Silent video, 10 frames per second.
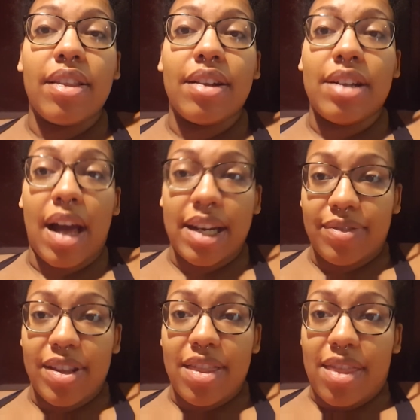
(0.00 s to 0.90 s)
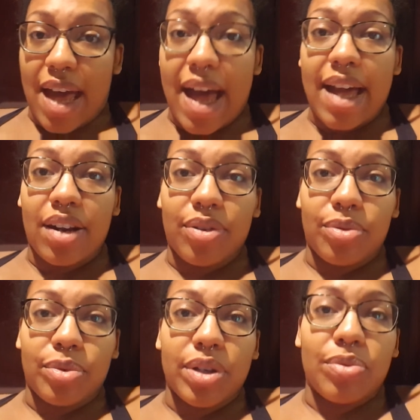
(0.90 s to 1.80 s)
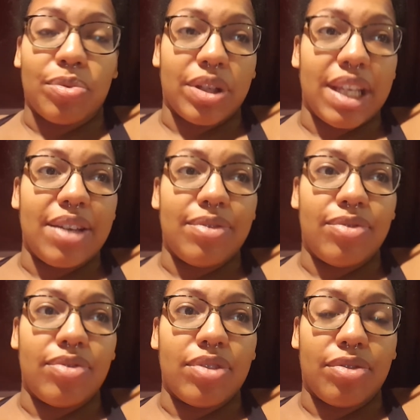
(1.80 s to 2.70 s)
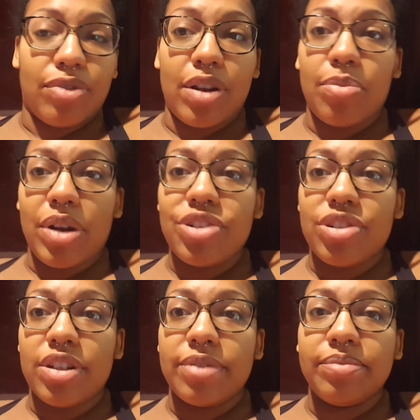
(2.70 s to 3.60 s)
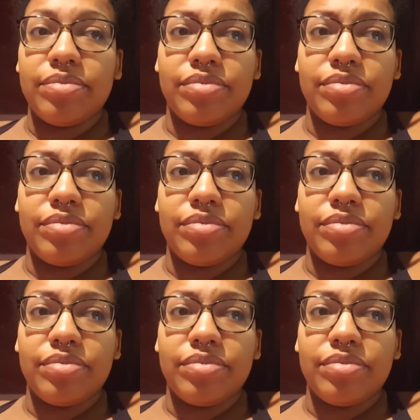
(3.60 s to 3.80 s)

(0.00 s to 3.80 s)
not even that would relieve the front pressure,